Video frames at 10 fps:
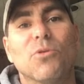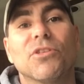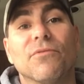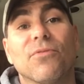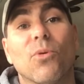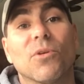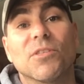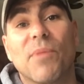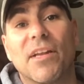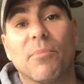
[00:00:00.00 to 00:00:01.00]
ocean floor
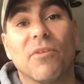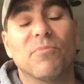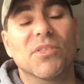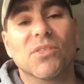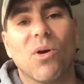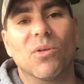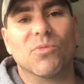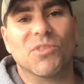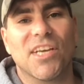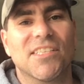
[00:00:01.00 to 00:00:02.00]
is made up of basalt,
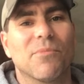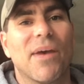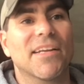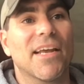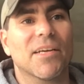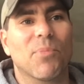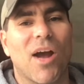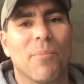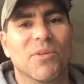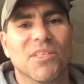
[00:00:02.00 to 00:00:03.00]
which has some magnetic
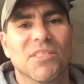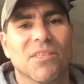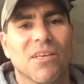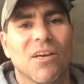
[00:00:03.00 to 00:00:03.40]
properties.